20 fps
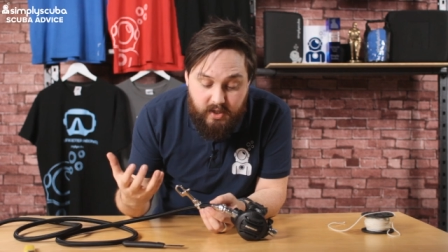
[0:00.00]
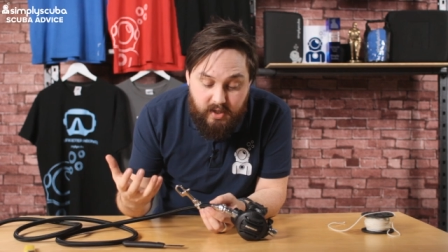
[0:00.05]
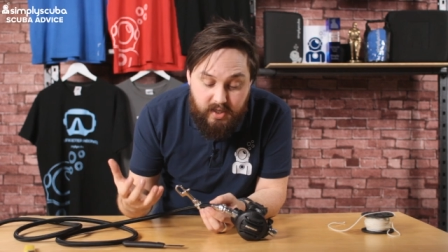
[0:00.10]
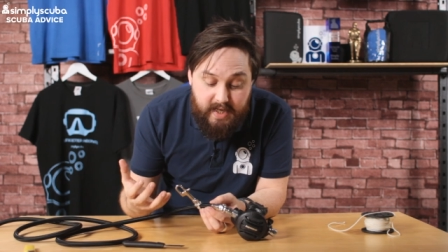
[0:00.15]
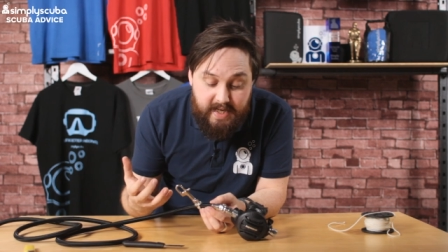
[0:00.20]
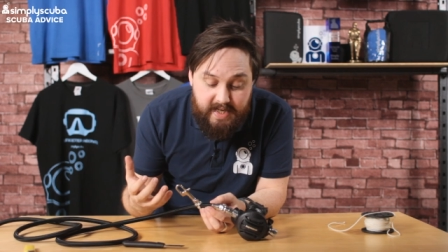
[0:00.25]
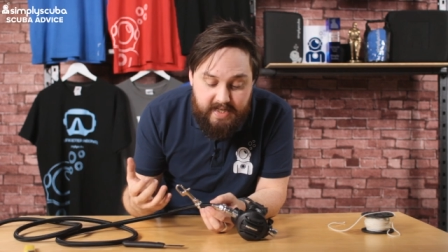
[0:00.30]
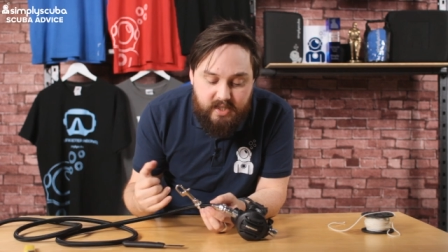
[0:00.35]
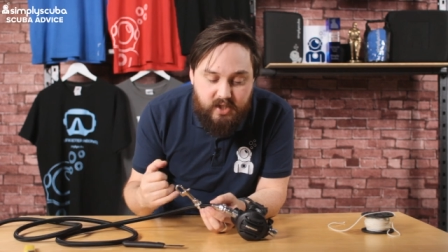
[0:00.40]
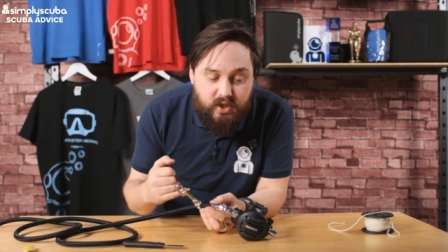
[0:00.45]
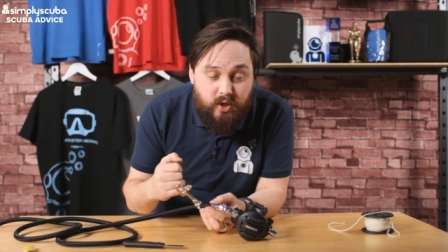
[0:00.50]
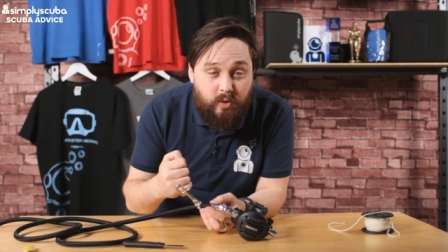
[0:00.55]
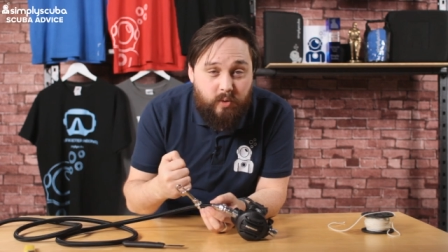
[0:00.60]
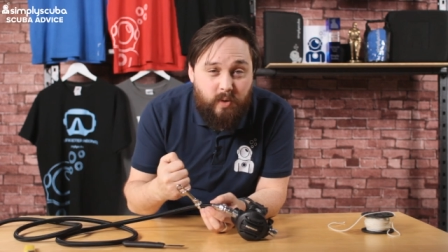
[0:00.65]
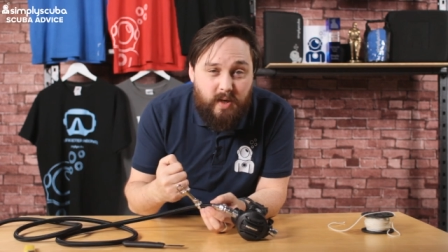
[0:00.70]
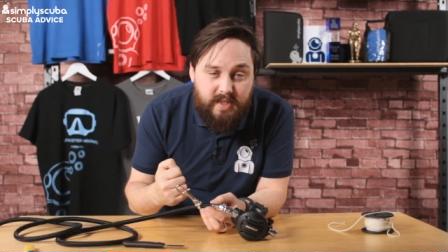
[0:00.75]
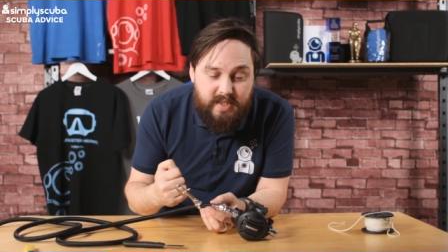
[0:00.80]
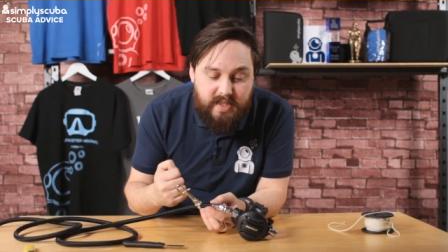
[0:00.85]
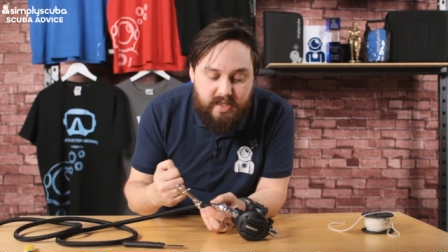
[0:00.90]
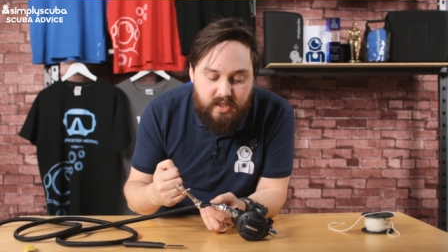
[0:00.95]
you need
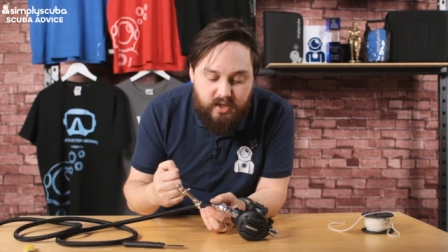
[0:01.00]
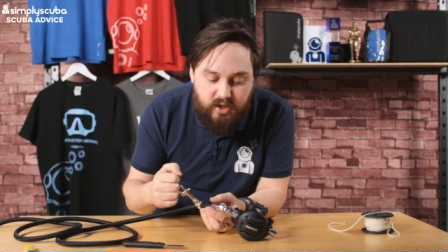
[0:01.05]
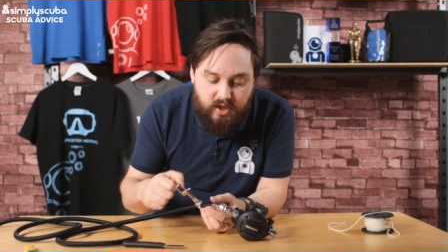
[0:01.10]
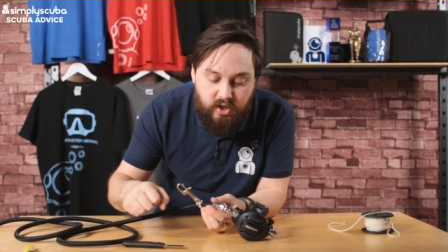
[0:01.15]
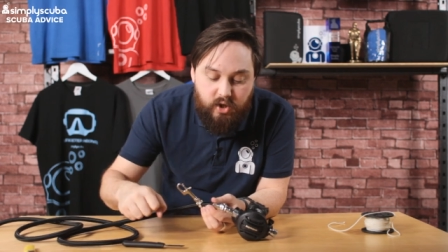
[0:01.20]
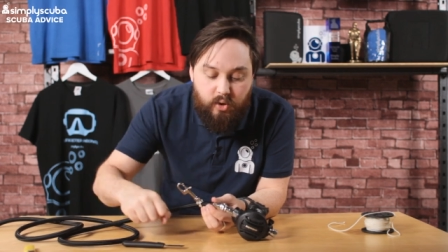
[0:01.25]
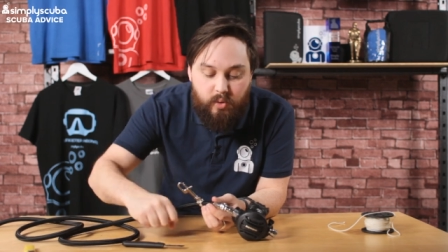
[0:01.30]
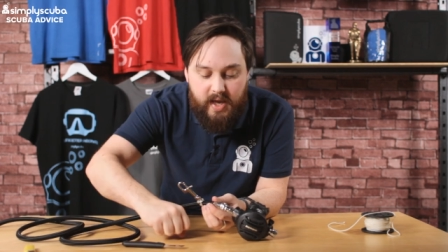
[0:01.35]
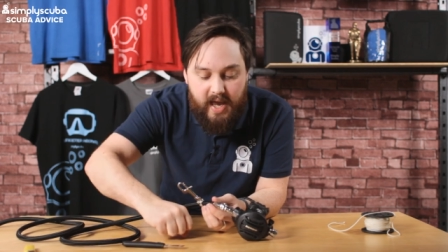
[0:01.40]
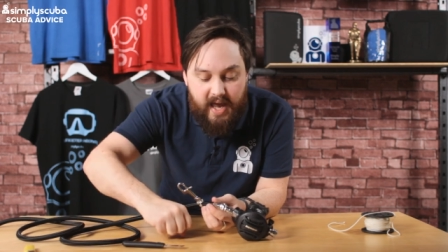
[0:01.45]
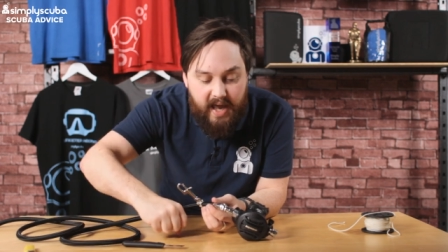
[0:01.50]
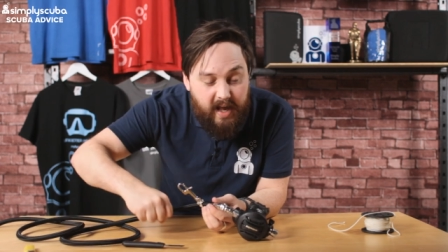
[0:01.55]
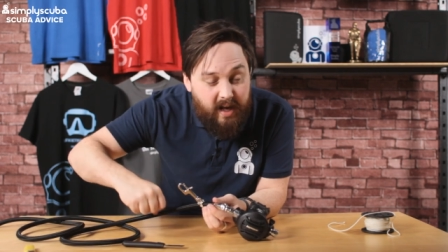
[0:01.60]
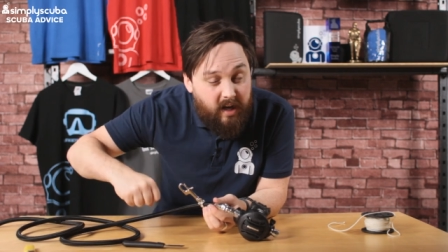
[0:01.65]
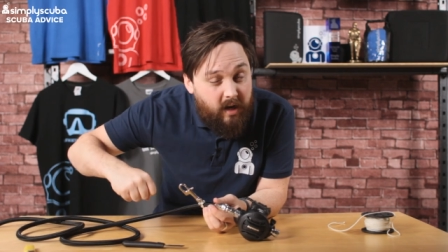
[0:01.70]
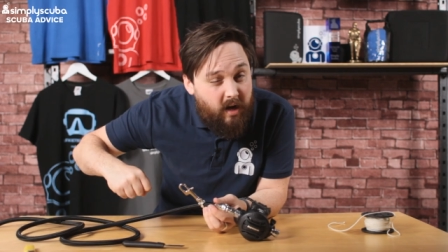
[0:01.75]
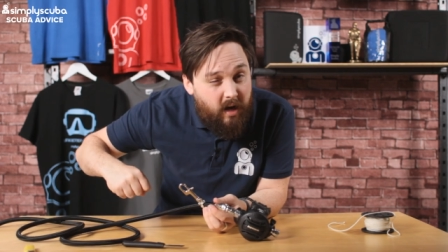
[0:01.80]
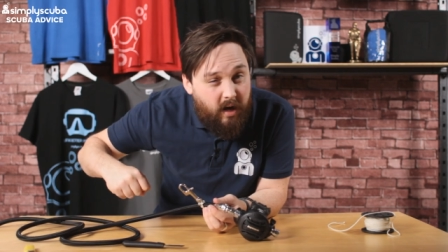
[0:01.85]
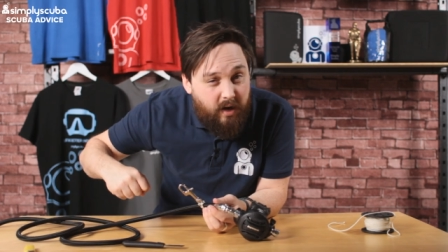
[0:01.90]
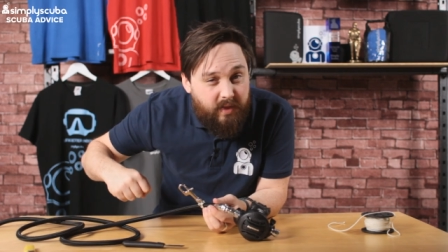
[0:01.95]
to ditch it, you
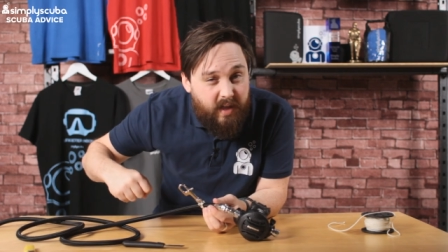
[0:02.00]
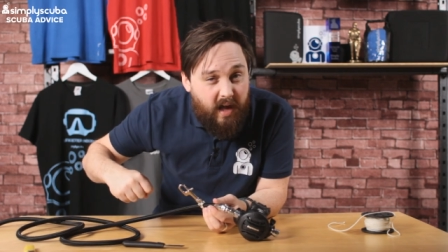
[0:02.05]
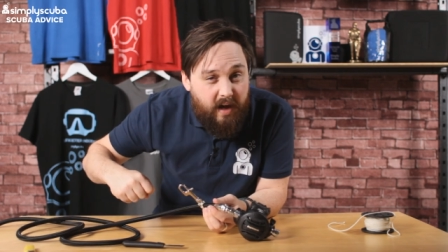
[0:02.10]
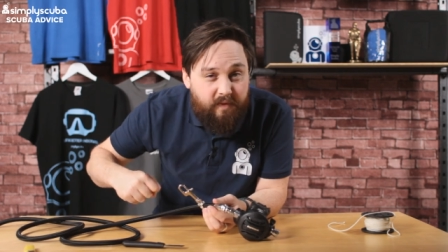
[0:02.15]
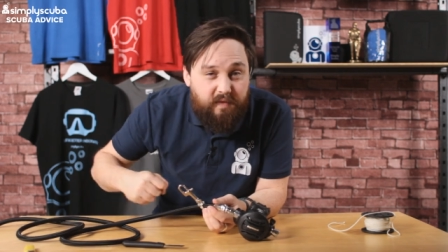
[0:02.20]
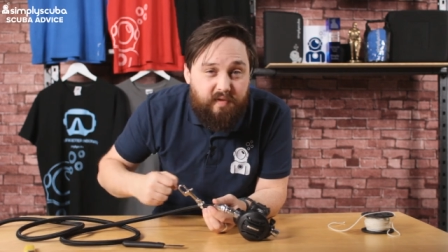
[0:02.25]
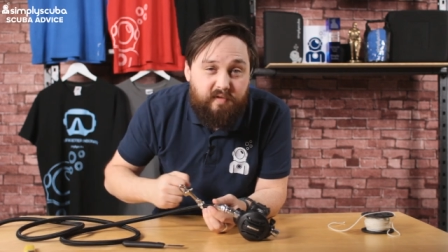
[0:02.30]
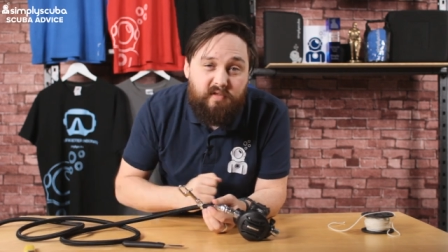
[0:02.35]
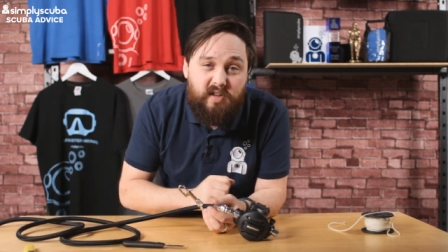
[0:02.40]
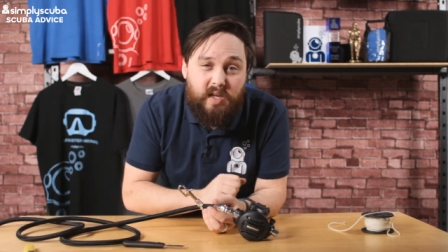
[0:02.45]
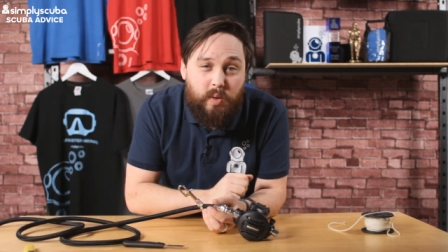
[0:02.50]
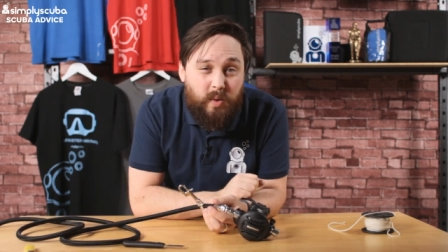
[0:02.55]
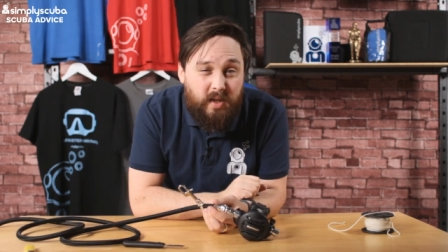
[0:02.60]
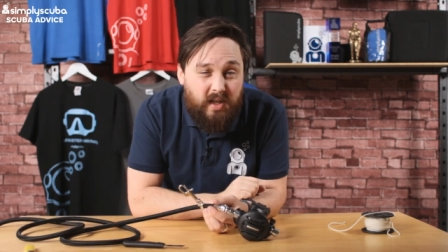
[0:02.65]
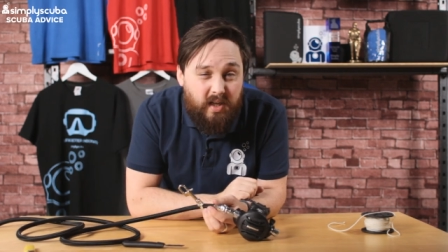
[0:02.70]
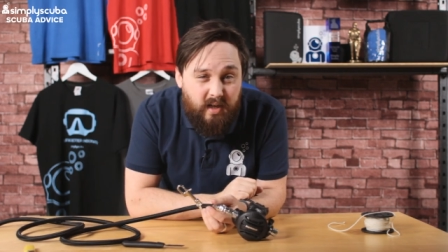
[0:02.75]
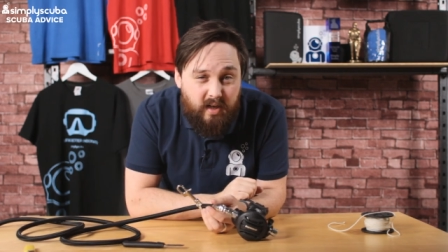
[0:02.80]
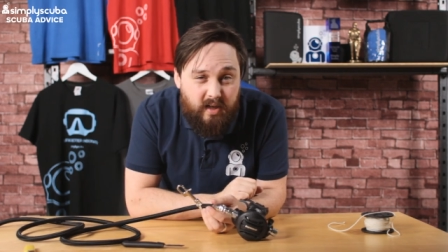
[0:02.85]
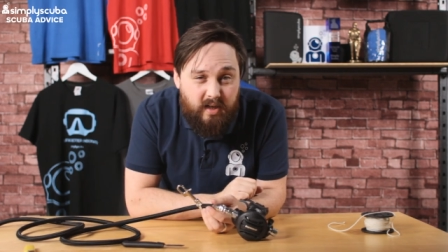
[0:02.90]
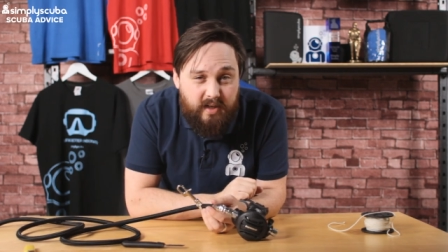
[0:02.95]
can cut that free
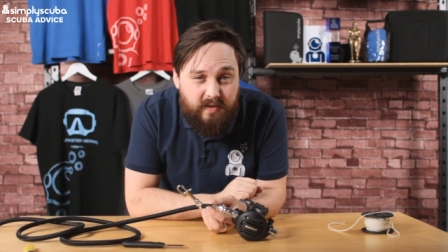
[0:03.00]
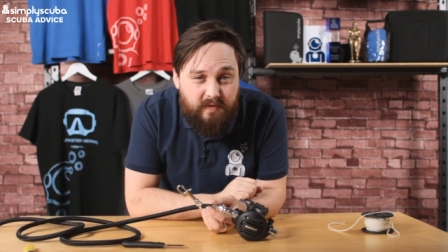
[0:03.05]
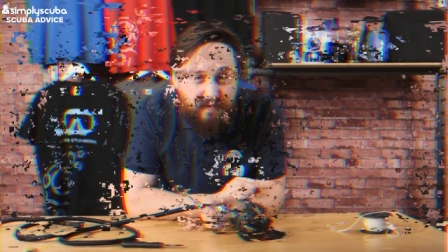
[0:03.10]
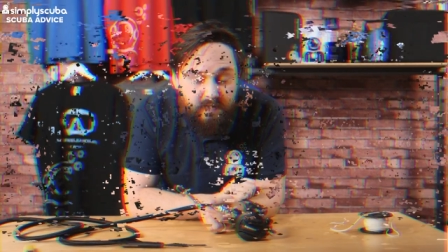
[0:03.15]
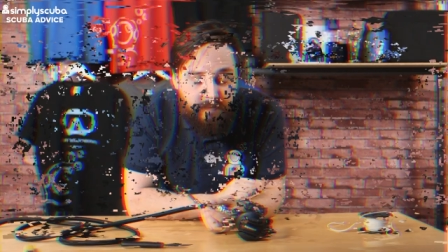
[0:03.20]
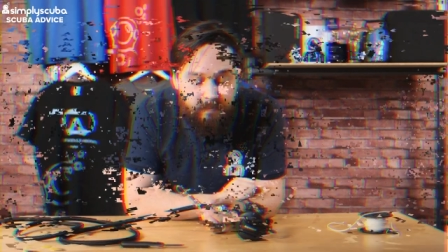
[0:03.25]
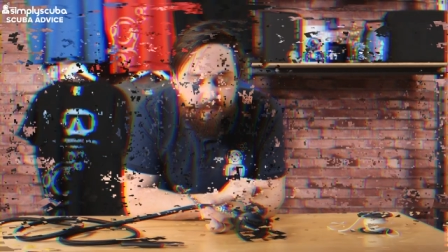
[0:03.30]
with a knife.